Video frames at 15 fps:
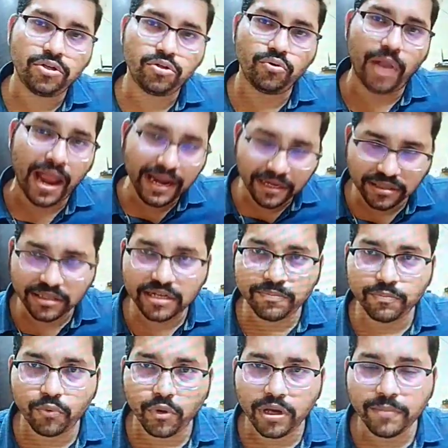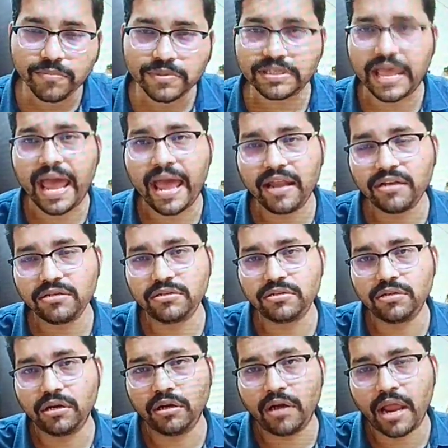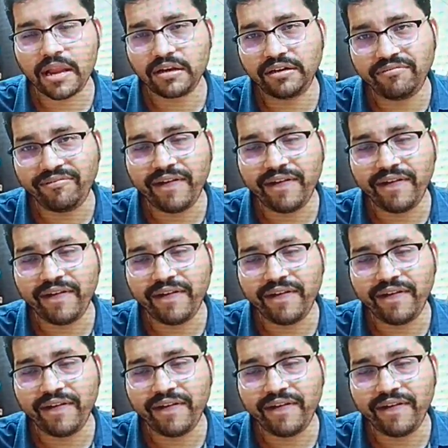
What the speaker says: to write their poems and and